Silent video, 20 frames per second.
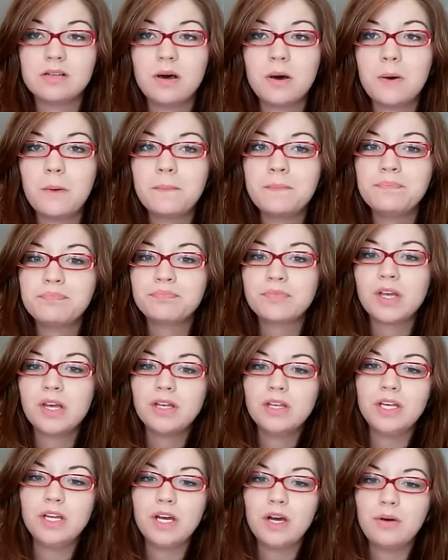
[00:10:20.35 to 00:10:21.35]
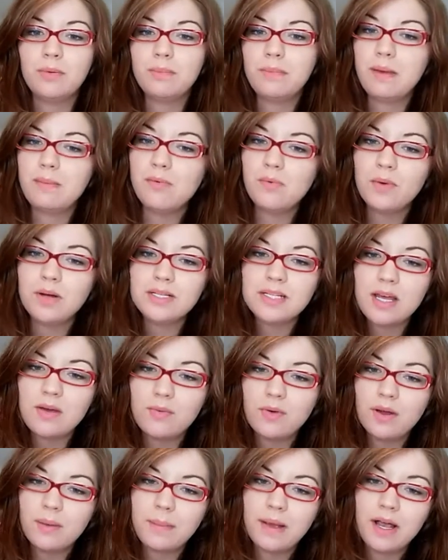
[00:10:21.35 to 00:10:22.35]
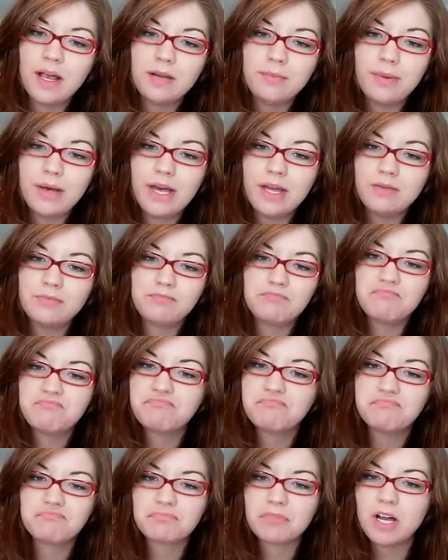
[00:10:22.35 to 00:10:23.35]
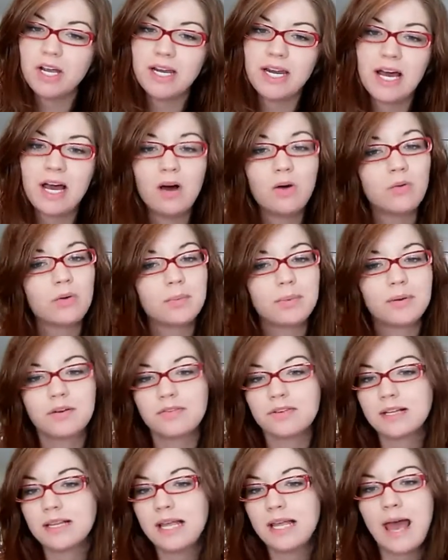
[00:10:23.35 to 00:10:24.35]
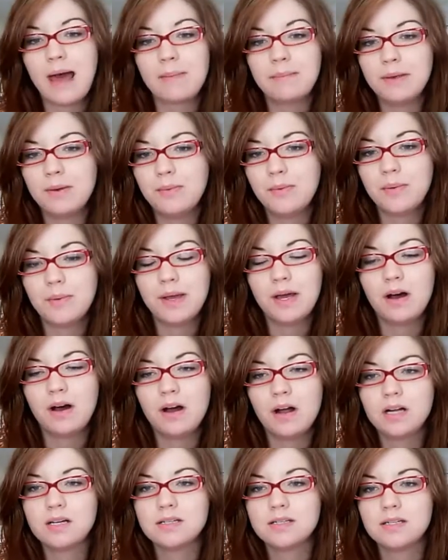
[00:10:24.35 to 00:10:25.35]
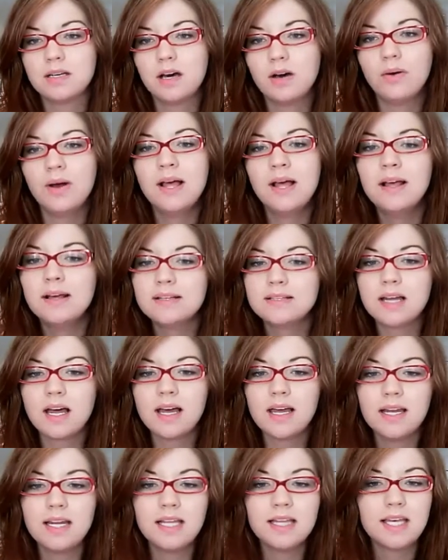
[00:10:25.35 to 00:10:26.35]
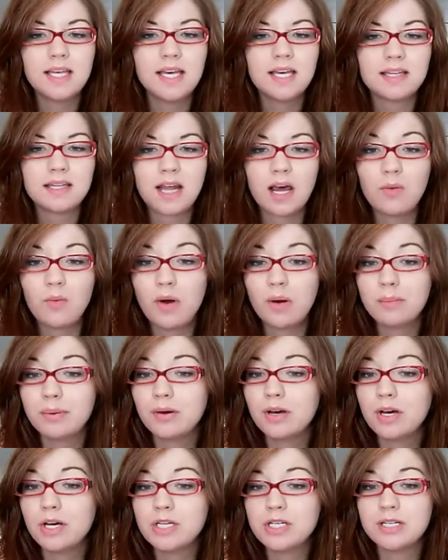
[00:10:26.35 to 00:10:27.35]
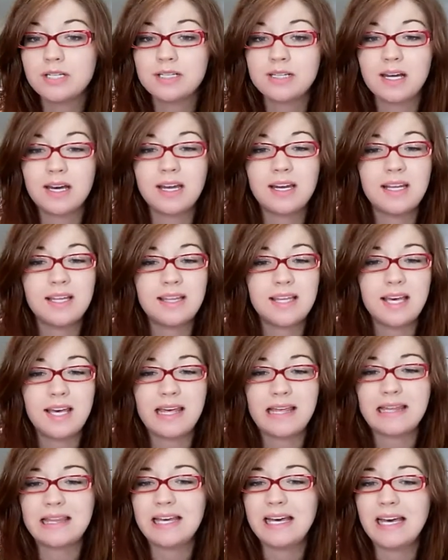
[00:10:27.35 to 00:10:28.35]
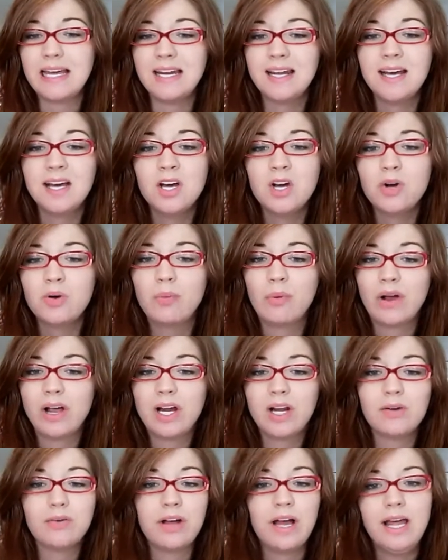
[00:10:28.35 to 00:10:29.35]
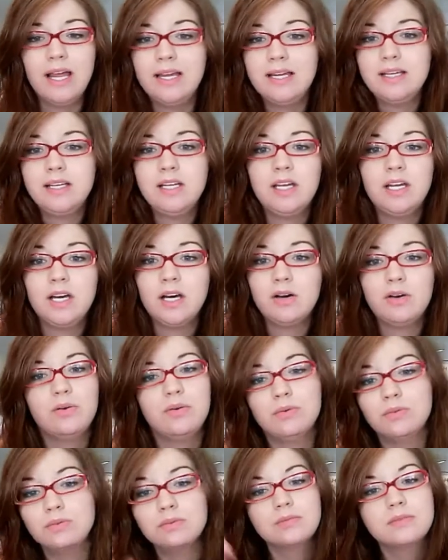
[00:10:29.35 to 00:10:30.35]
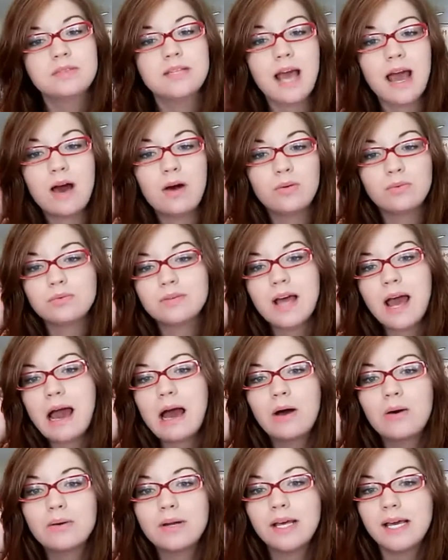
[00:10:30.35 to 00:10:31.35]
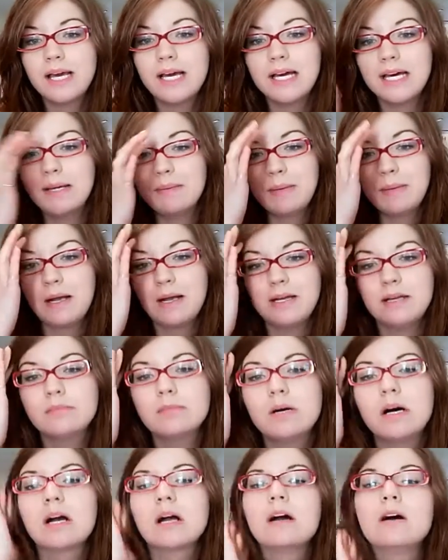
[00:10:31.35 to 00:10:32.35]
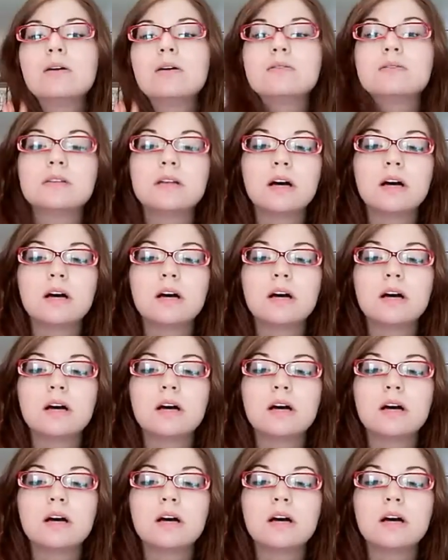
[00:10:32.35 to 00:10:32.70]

So, you know, maybe one day we'll get married, but right now we're perfectly happy where we are. So it's not anything that I want pushed. It's not anything that we're going to run, you know, downtown and get married tomorrow.